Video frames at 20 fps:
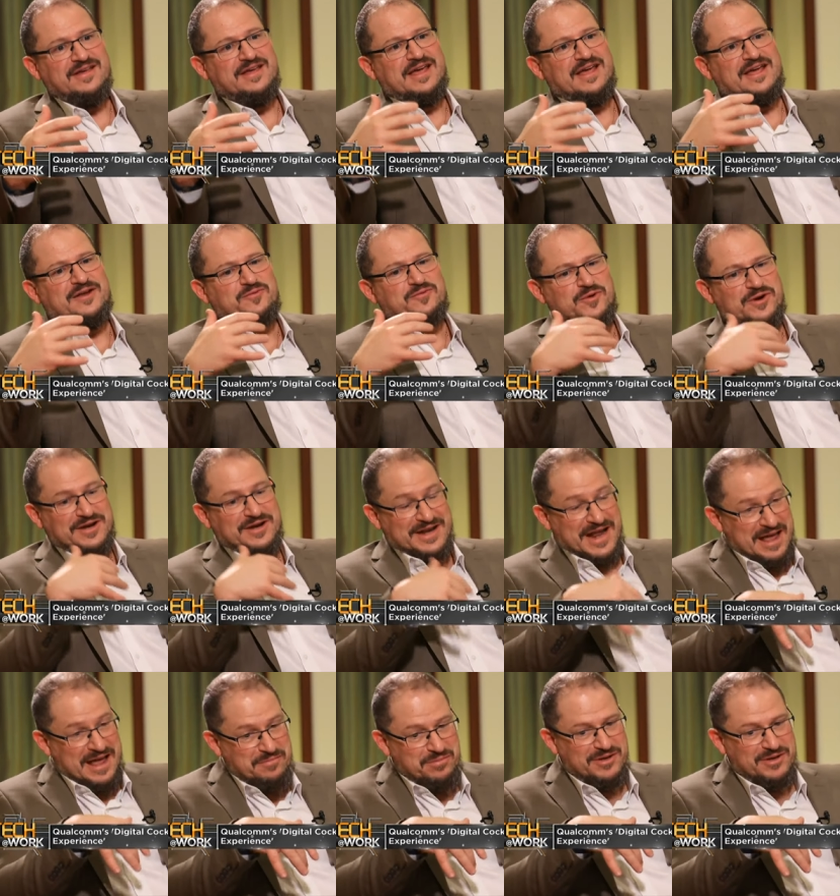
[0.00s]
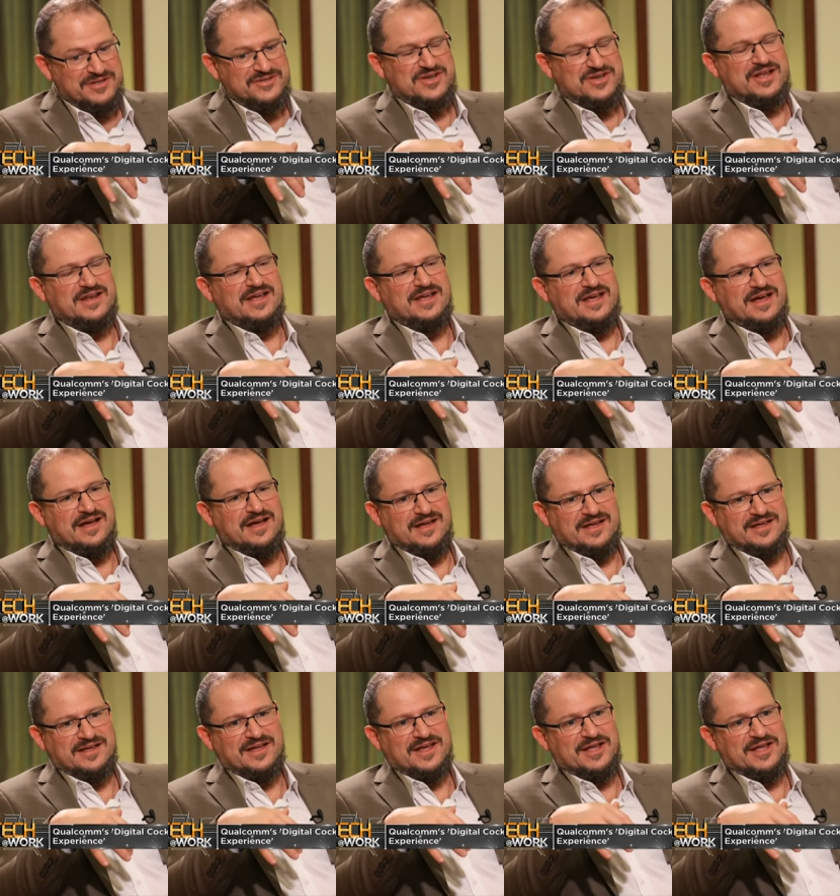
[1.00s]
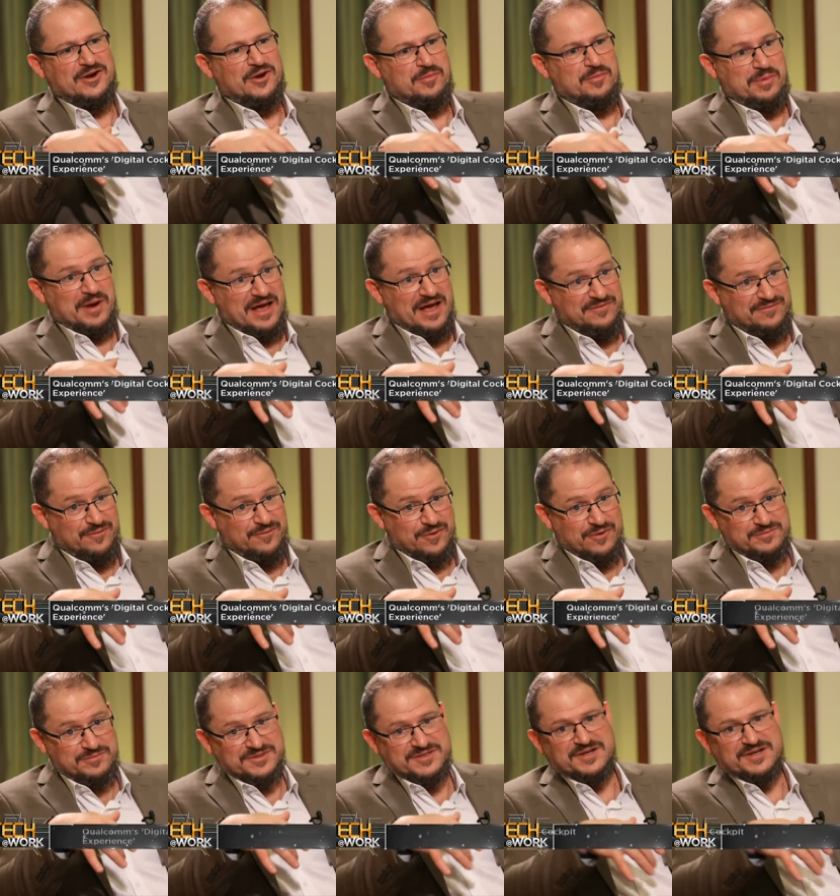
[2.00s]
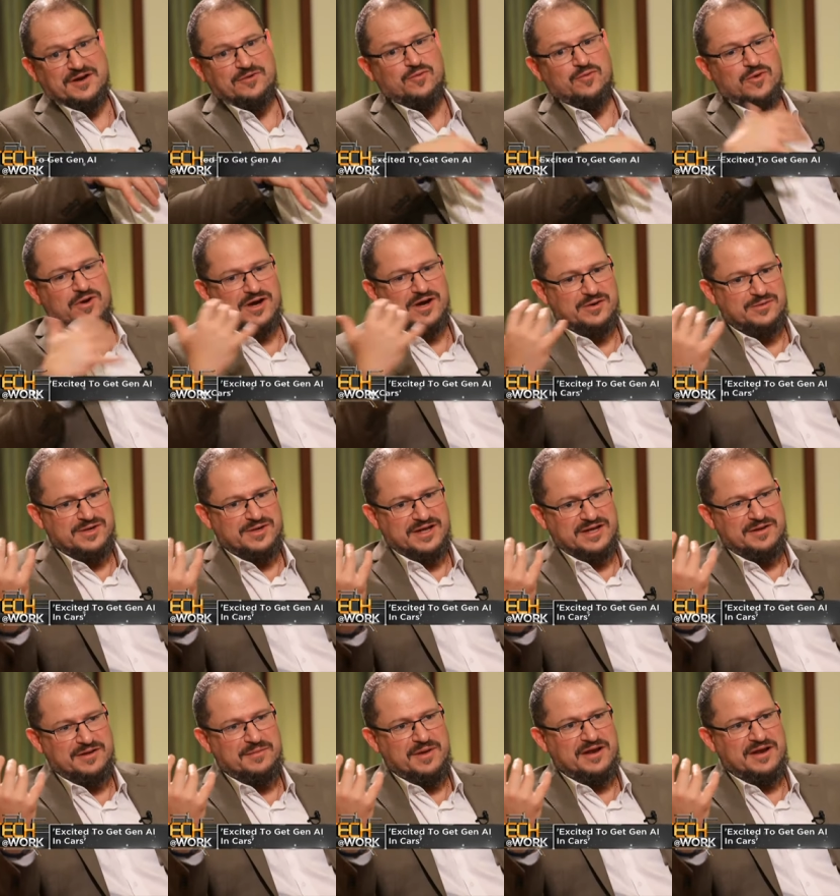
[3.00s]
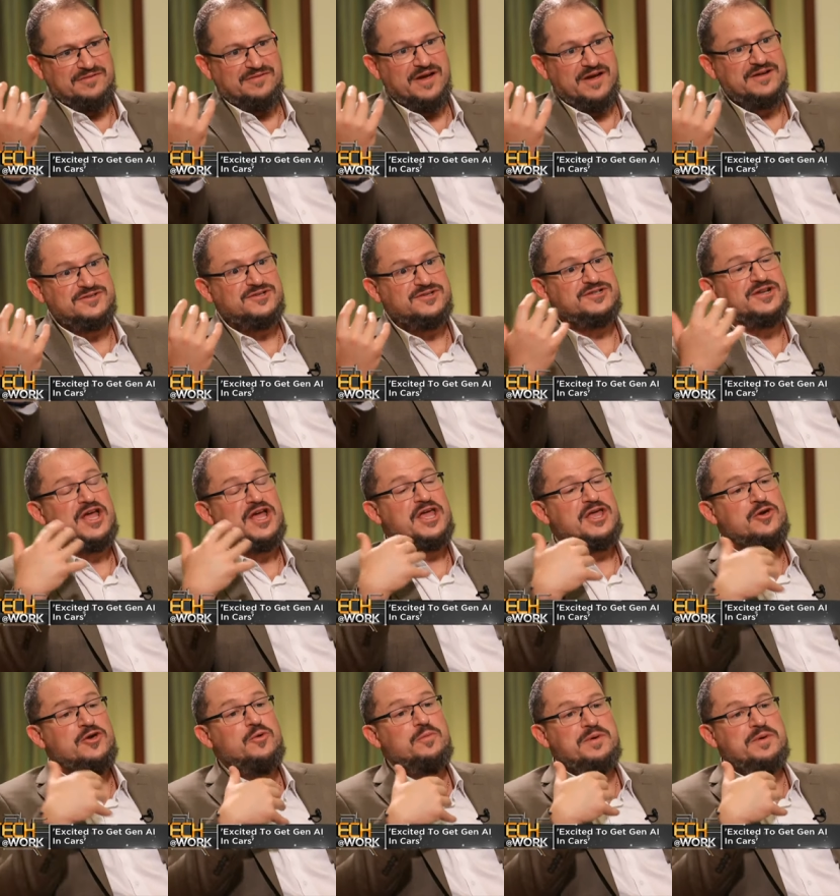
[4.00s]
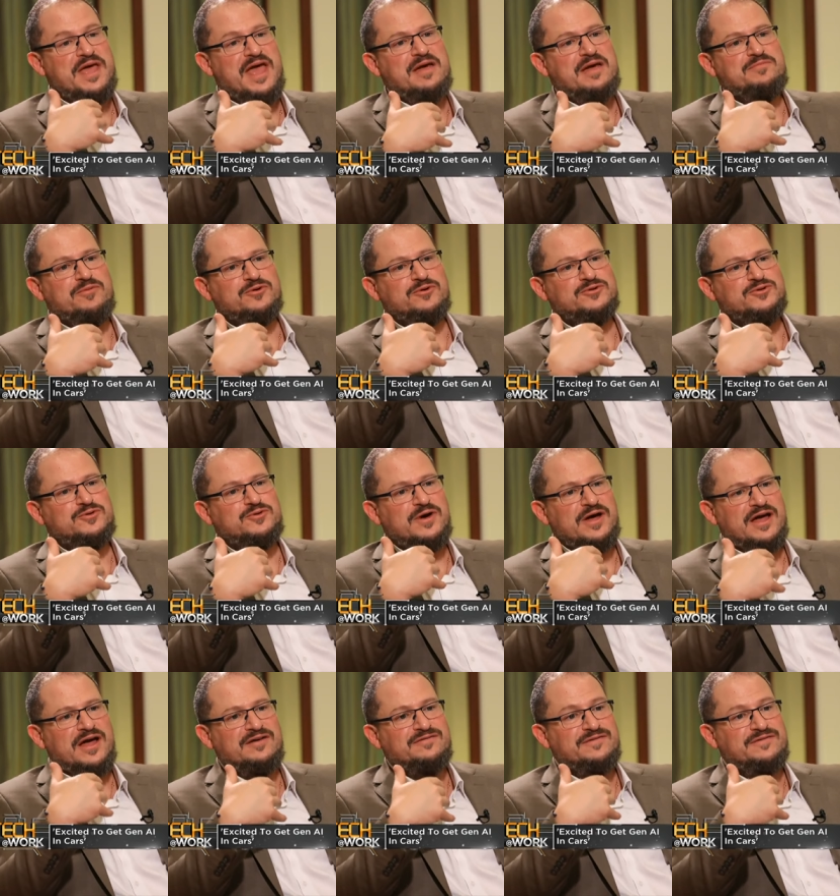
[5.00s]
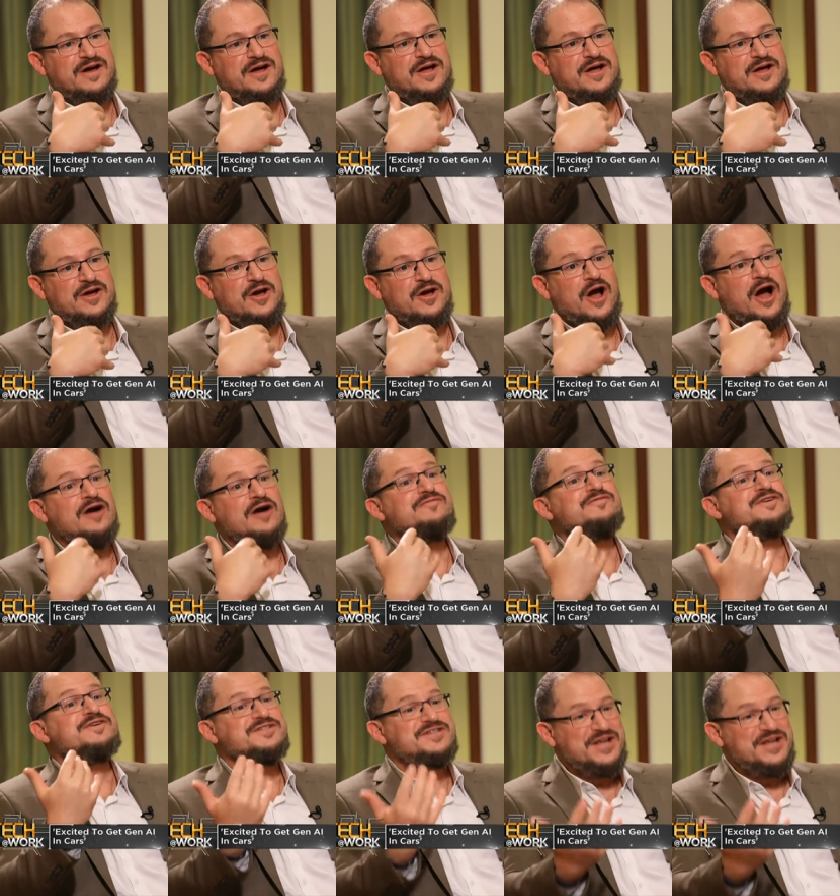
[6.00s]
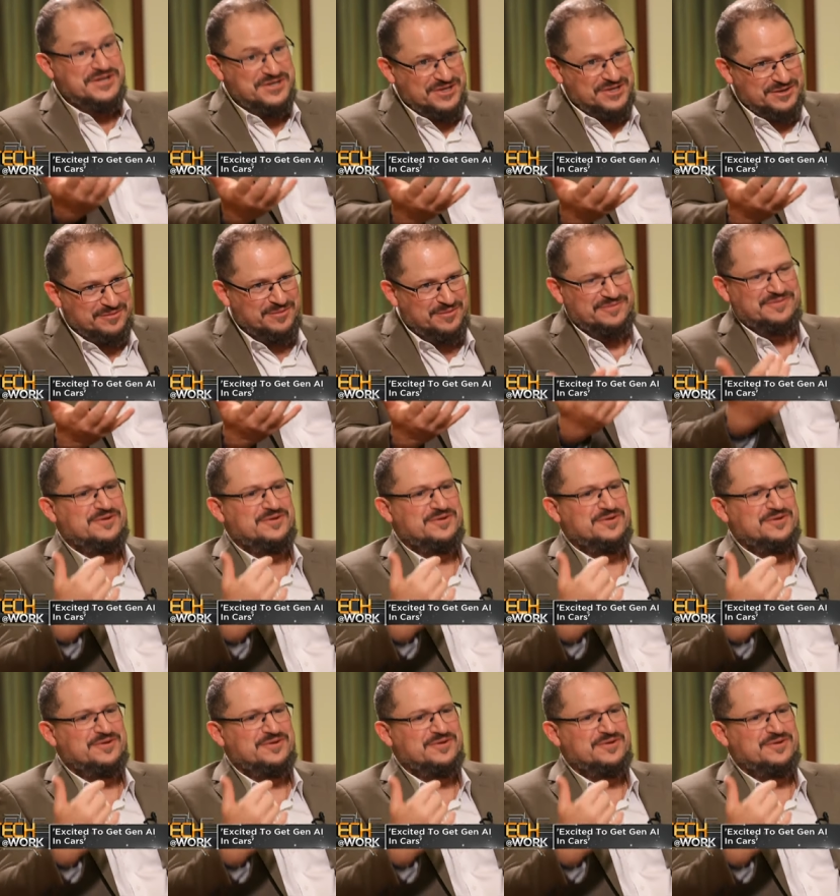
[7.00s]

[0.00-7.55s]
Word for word: and we're enabling Gen A I in our platforms, uh, working with the Indian manufacturers, you'll be able to have a conversation with